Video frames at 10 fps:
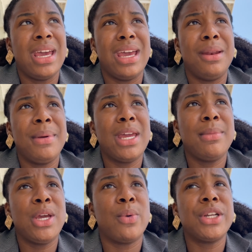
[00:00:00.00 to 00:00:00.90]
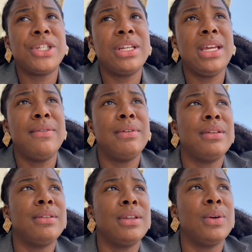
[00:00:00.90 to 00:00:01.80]
and making me question
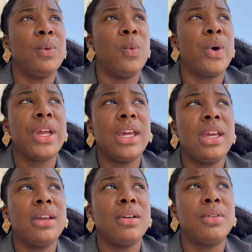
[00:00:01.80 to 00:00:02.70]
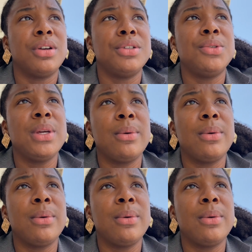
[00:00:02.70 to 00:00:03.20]
even working or doing